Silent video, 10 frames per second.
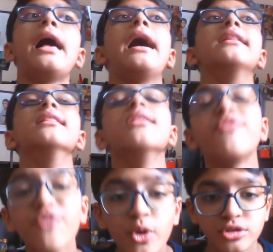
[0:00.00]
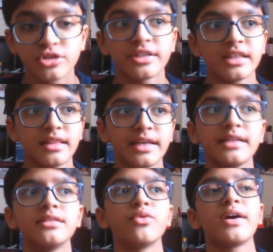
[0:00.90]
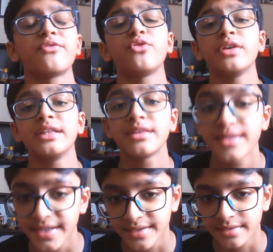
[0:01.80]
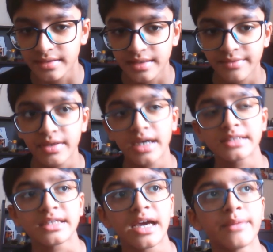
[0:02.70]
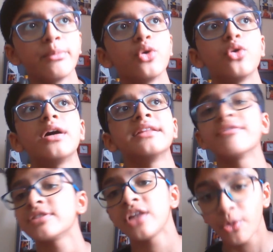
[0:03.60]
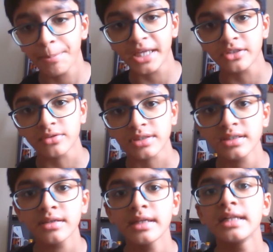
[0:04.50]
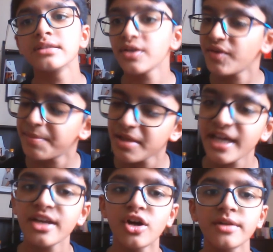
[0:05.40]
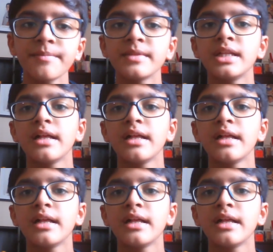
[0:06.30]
and fortunately, the referee didn't give it as a handball, and there was no penalty, so he played on.